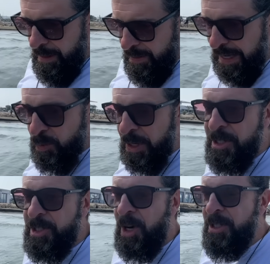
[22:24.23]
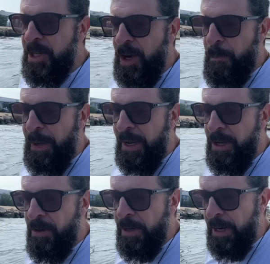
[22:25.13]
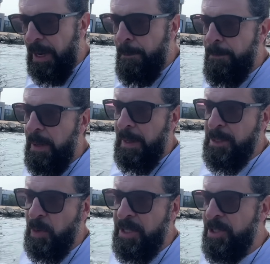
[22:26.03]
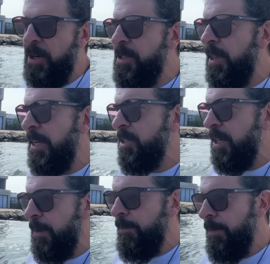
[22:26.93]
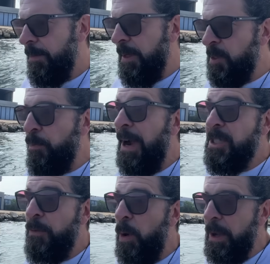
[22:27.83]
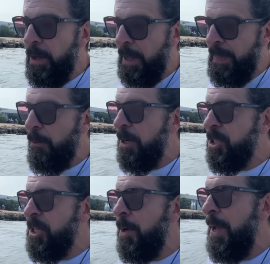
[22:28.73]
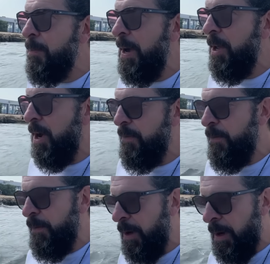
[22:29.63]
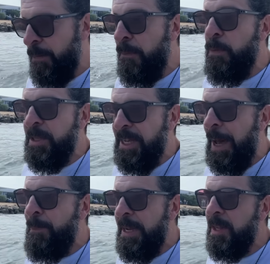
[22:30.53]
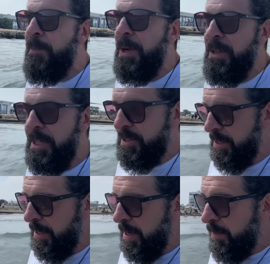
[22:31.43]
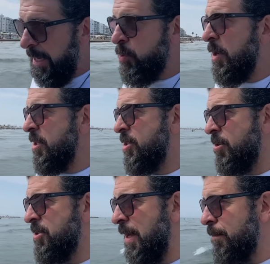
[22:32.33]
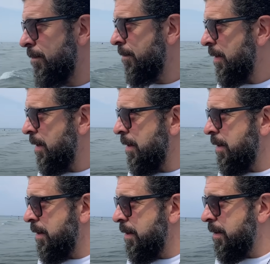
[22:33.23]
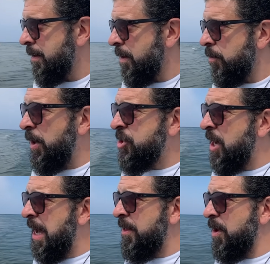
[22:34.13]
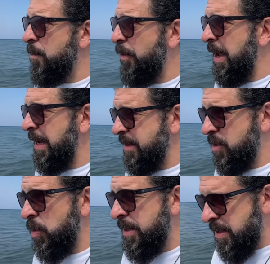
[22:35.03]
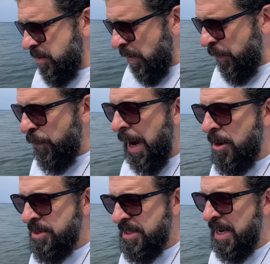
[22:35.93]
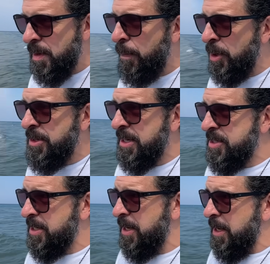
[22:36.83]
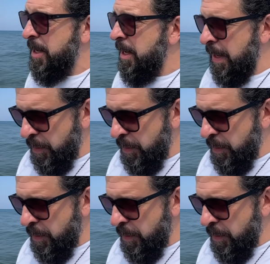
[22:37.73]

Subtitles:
That's what concerns the European Union, huh? That's what concerns Zelensky, is the price of oil, and that Russia's going to make money off of what's happening in the Middle East. That's what concerns them. Russia on their brain, 24 hours a day, the Baltics and